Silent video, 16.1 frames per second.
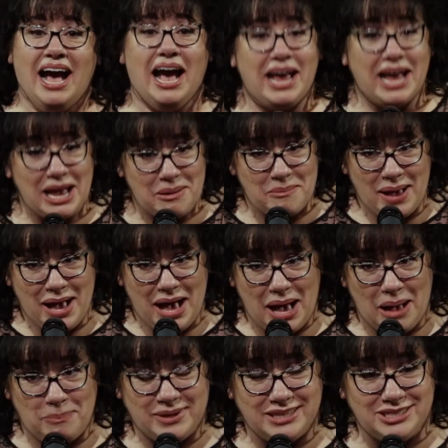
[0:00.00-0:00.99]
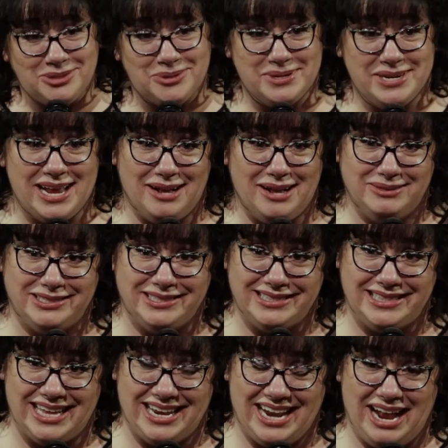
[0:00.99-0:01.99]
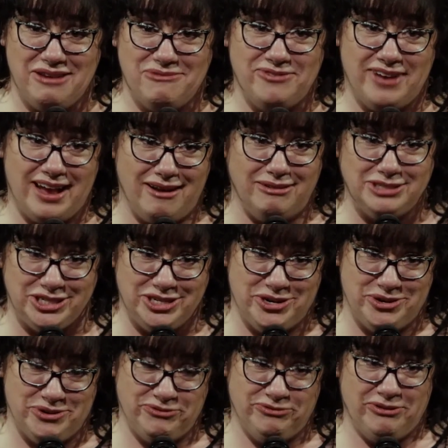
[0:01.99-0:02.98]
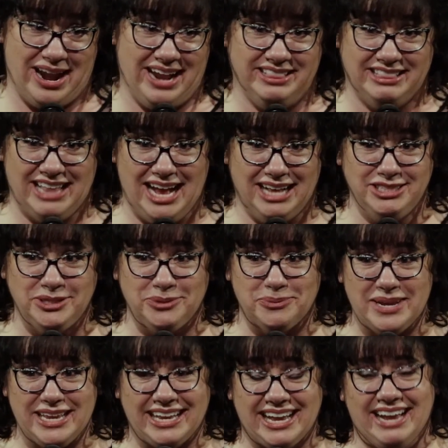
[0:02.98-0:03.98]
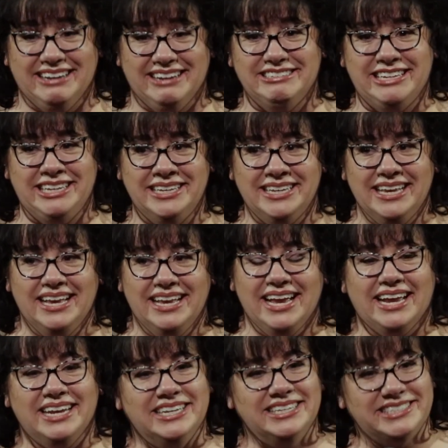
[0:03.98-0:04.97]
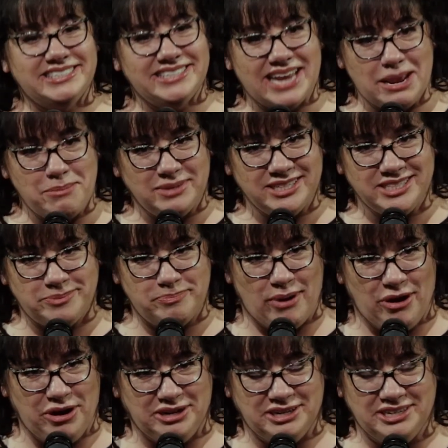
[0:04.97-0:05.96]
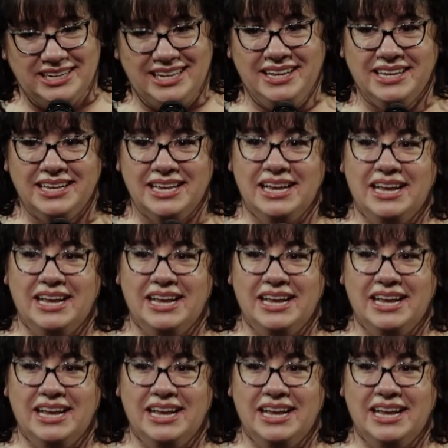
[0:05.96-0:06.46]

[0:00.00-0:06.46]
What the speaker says: I am happy to announce that I found a new friend last weekend, and his name is Martin.